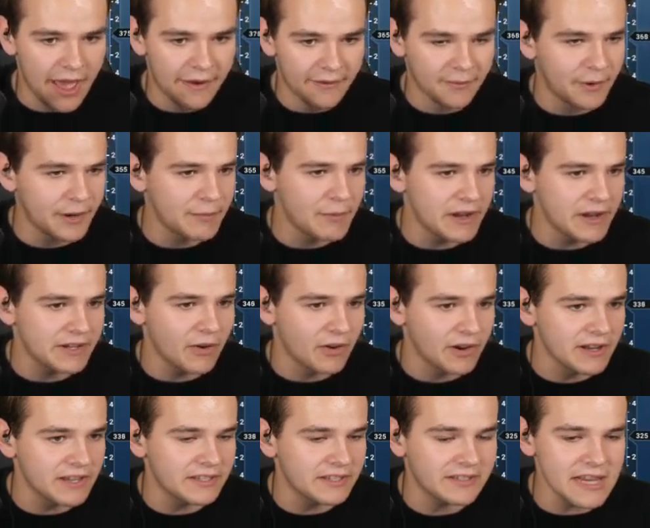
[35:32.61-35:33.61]
And already we can
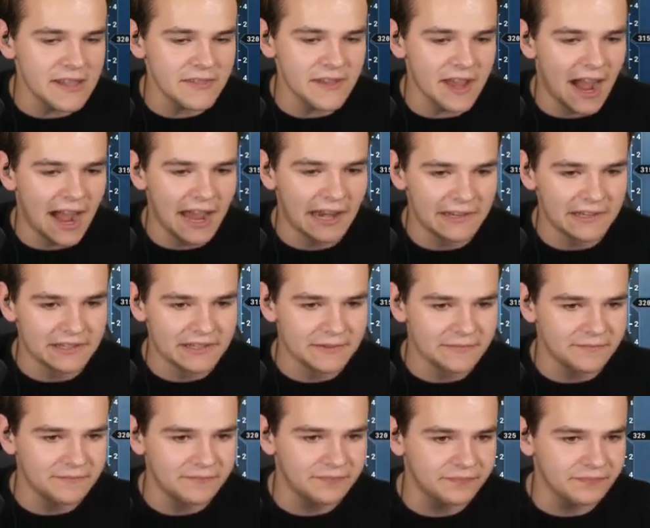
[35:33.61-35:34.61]
already see the island.
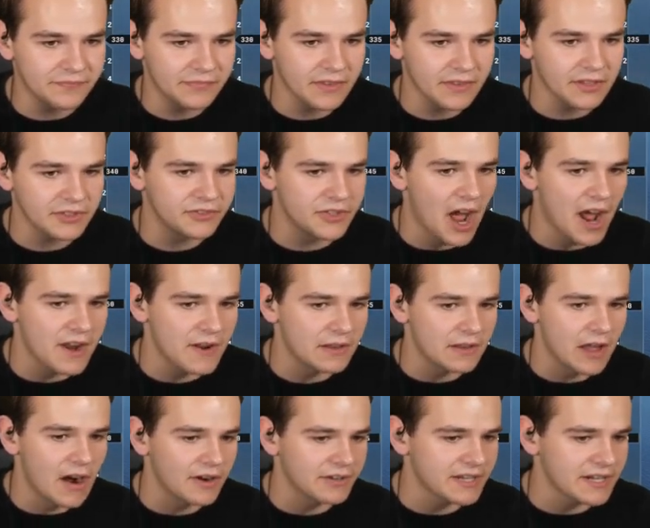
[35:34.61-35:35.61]
It's not
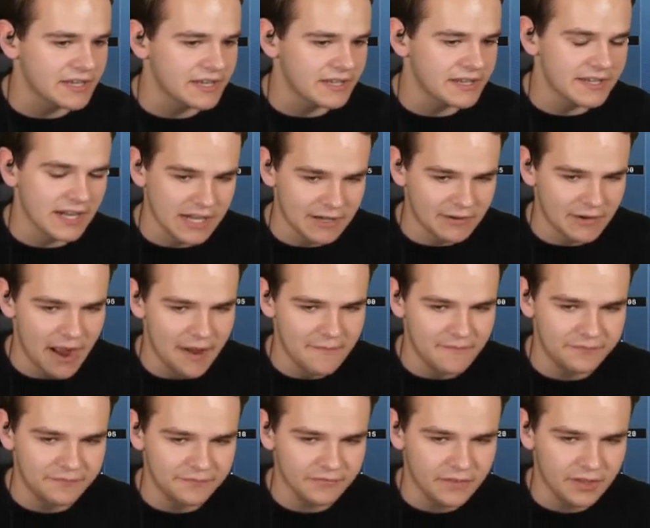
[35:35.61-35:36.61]
a long distance anyway.
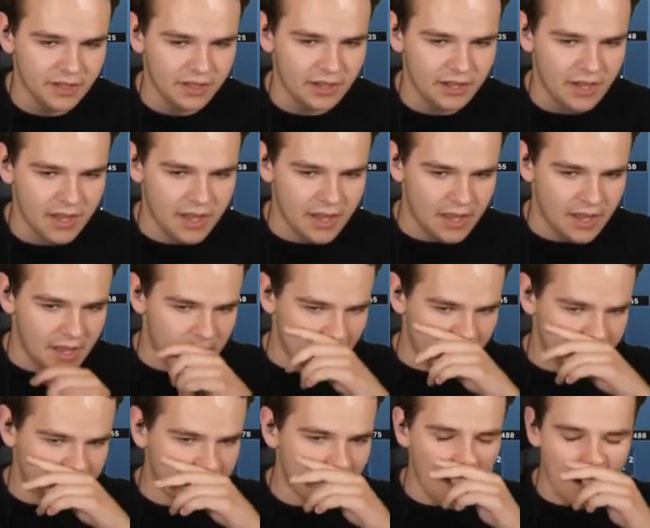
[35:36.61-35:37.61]

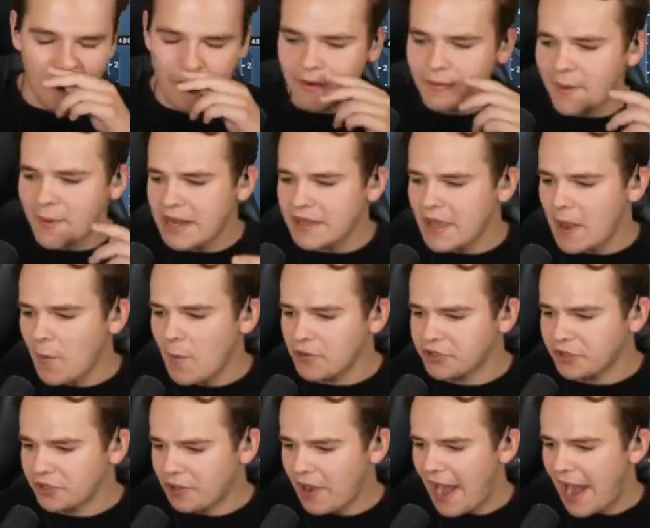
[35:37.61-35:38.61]
So everybody, that
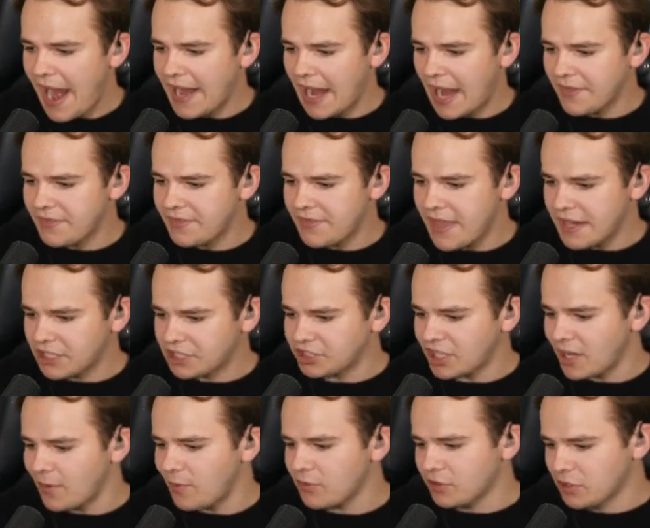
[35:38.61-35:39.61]
was great. I think
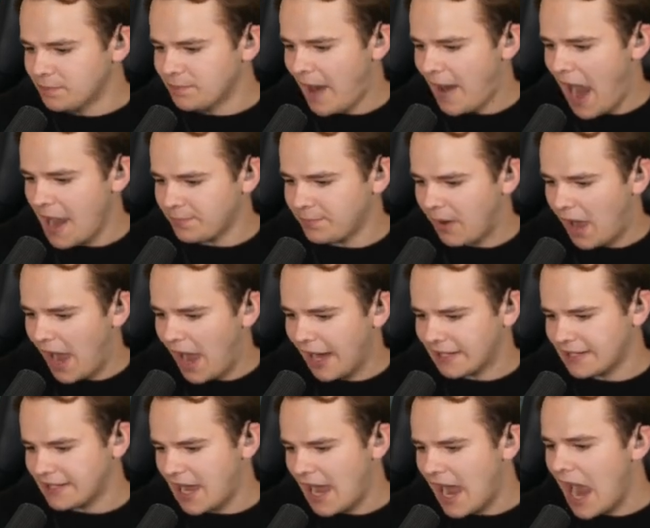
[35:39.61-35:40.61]
shut up with your bad
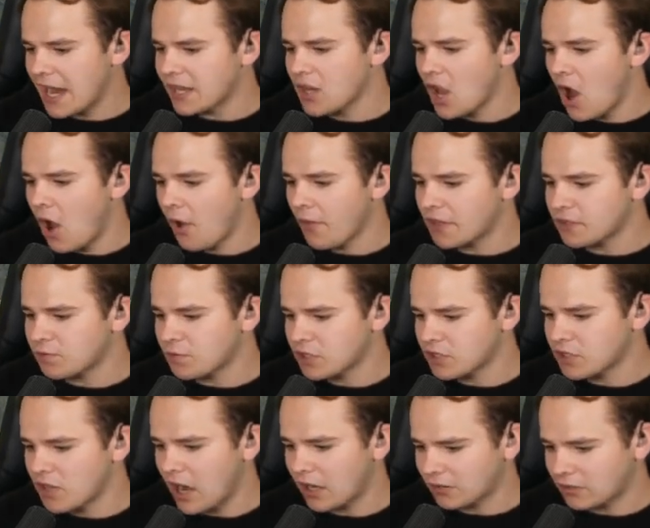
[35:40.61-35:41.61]
pilot. I know this
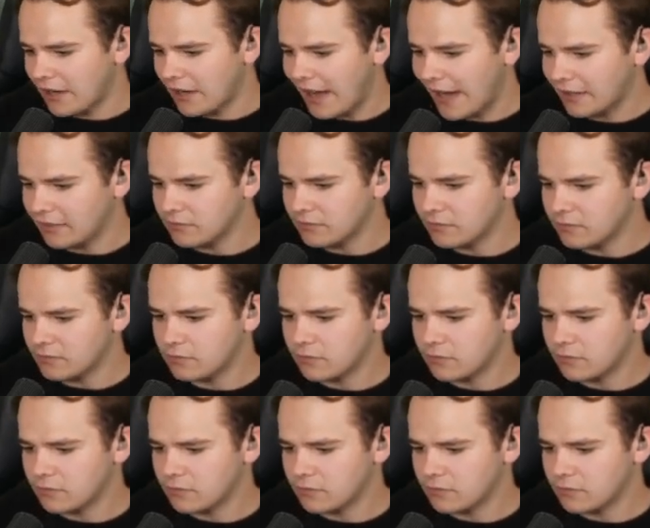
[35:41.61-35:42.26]
was not great.